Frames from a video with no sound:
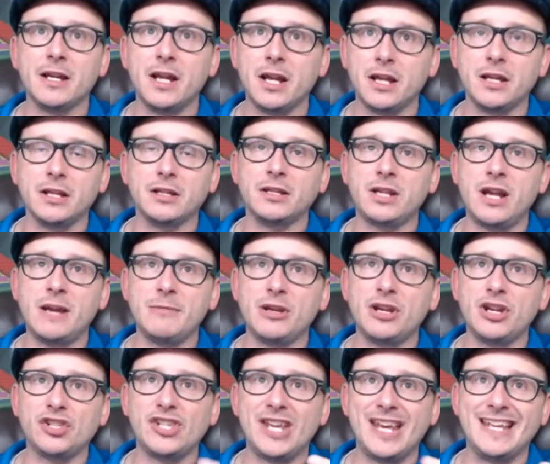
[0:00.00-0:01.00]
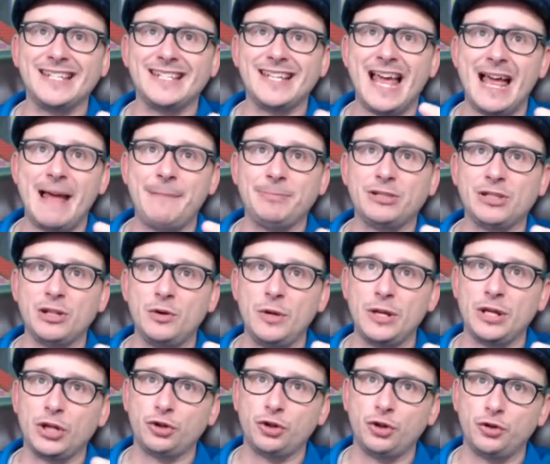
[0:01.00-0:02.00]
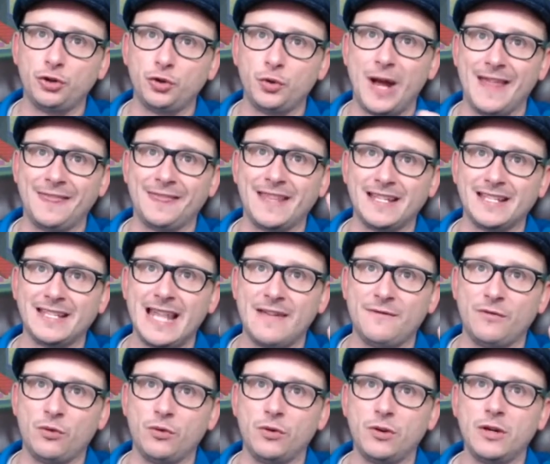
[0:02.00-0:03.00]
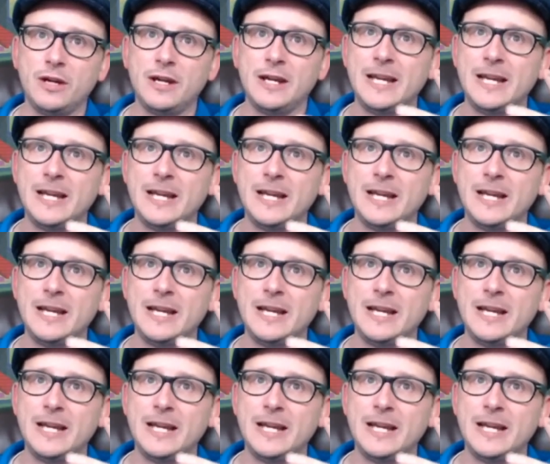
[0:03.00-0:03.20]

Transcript: Uh, timeliness is absolutely crucial at this level.